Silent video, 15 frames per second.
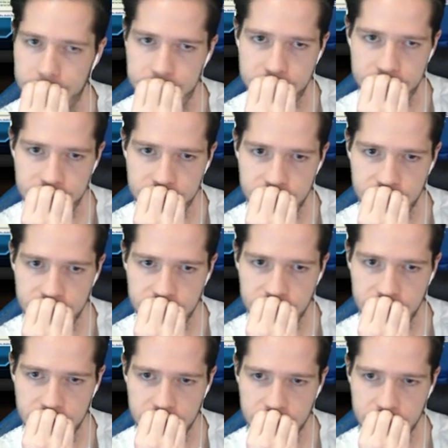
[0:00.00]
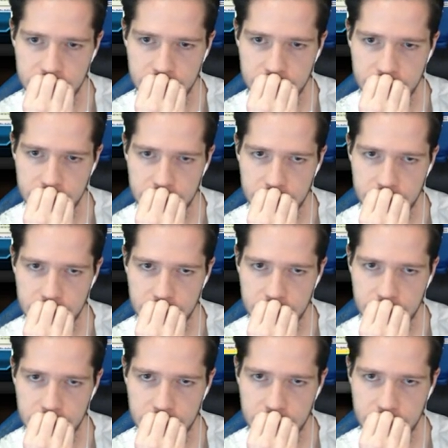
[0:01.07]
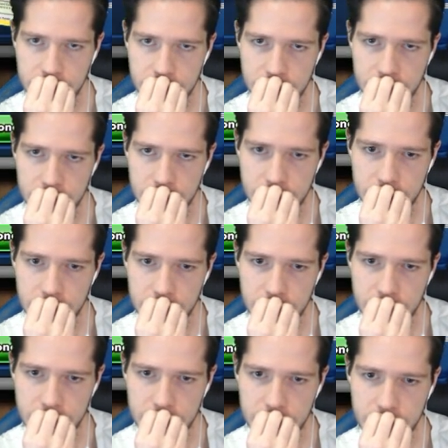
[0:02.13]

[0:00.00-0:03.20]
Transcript: Nothing is said.